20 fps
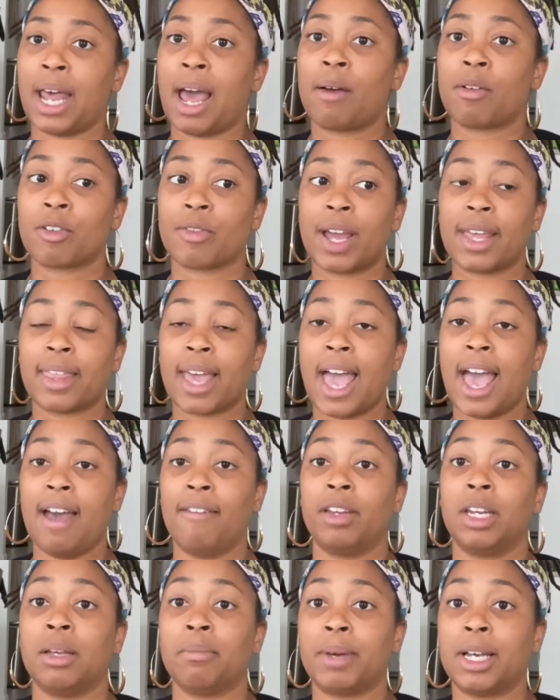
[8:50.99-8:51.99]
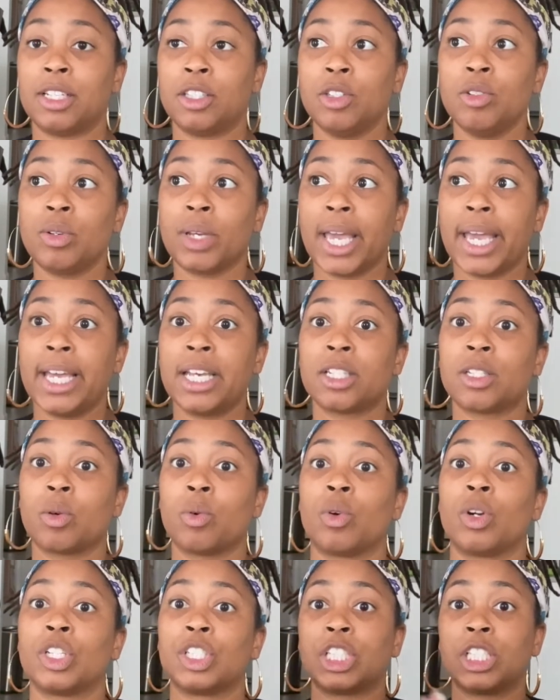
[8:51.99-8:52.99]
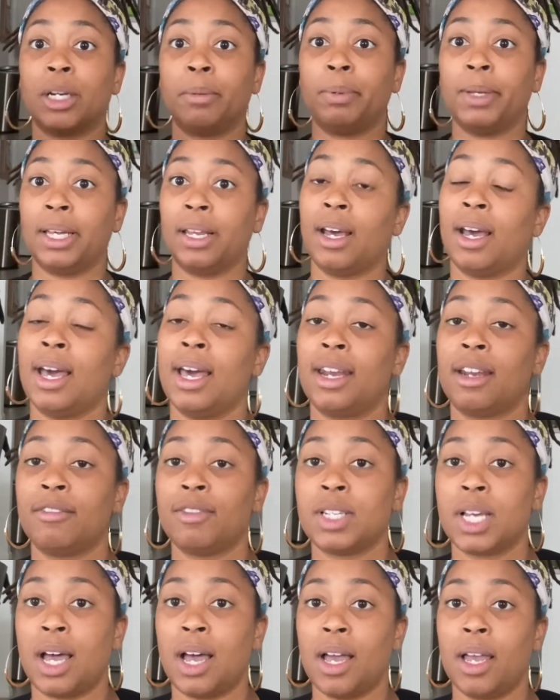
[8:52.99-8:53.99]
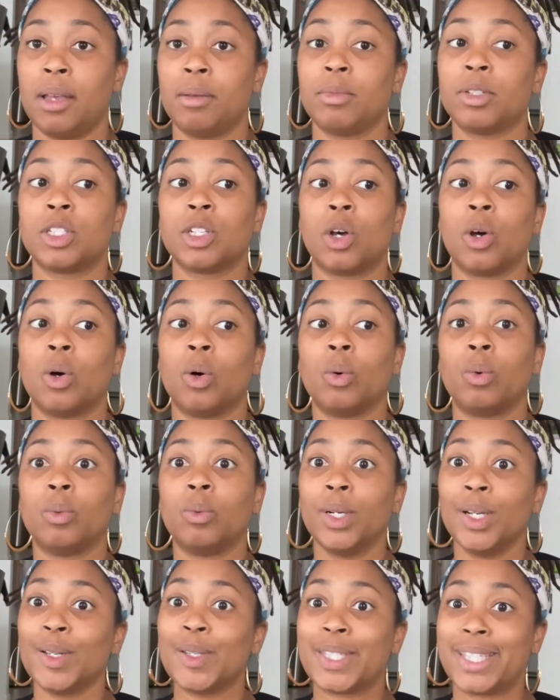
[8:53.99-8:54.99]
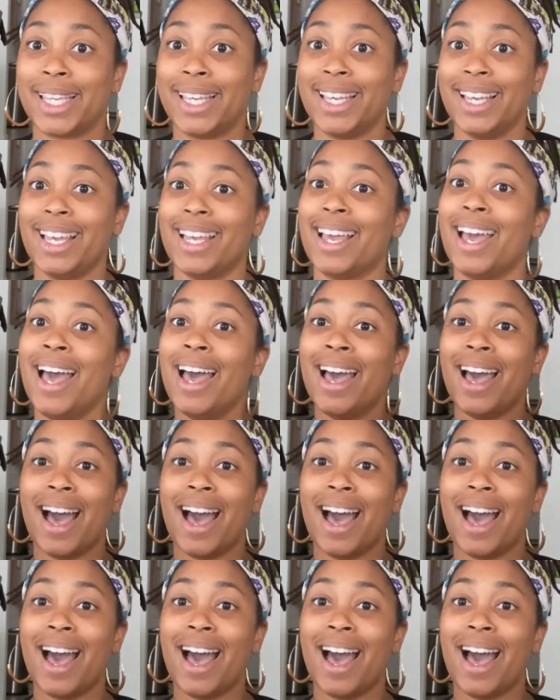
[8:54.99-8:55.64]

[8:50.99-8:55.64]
I would rather have it in my suitcase or ship it ahead of time. So we'll see.